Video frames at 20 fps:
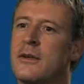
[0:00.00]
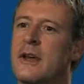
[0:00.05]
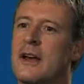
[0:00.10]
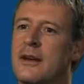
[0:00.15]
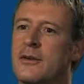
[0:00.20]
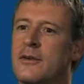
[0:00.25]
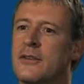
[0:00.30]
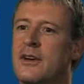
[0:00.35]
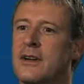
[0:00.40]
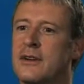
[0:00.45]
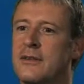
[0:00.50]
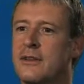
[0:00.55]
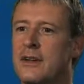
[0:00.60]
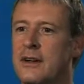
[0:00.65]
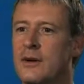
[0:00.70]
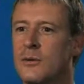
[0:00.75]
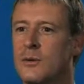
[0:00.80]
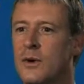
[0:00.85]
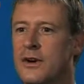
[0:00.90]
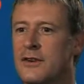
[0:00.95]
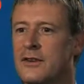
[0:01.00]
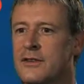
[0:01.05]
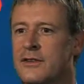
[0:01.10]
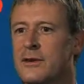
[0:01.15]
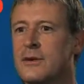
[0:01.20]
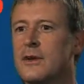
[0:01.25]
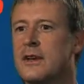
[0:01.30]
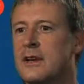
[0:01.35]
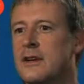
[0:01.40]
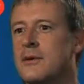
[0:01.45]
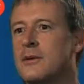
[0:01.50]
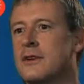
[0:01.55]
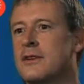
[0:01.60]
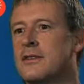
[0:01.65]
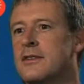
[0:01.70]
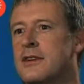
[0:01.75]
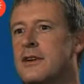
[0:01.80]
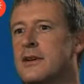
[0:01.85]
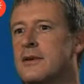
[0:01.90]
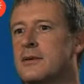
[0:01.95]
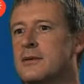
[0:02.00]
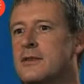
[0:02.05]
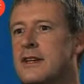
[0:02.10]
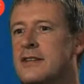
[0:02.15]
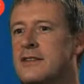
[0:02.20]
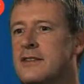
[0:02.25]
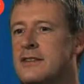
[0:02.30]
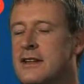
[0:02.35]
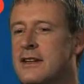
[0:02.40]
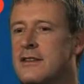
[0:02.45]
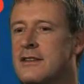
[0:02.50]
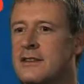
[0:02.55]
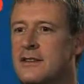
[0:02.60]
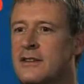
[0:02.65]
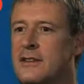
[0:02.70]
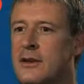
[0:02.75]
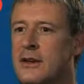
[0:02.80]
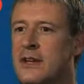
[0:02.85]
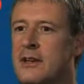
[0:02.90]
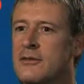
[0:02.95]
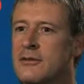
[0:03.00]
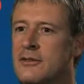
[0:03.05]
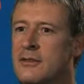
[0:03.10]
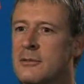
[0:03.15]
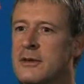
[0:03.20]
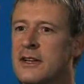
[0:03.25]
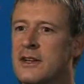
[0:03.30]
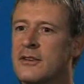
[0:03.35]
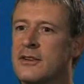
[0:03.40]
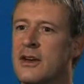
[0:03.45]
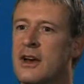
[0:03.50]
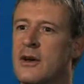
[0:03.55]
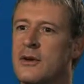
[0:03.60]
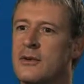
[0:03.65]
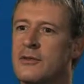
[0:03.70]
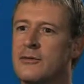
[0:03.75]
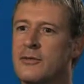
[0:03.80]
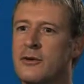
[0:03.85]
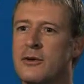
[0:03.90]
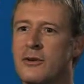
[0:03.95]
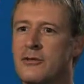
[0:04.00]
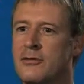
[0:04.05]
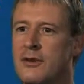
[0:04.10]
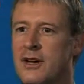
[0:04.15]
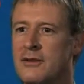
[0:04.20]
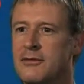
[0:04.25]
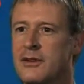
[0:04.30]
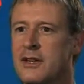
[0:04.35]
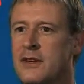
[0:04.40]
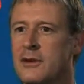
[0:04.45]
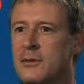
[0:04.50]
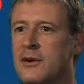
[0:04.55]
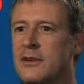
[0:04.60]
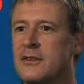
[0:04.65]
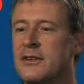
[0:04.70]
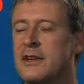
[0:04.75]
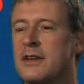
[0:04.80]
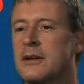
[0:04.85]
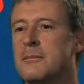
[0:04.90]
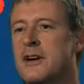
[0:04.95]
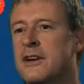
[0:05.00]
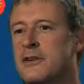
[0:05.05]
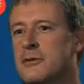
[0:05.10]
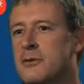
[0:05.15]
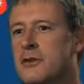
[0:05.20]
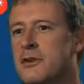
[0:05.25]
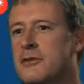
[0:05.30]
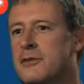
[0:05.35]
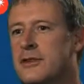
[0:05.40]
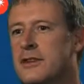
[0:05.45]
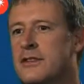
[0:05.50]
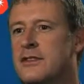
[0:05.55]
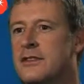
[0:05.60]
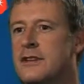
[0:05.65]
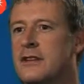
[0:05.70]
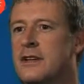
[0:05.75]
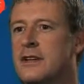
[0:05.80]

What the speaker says: outside of the old 1 and 2 kilowatt style data centers and looking to be able to host 4 or 5 kilowatts in a much more efficient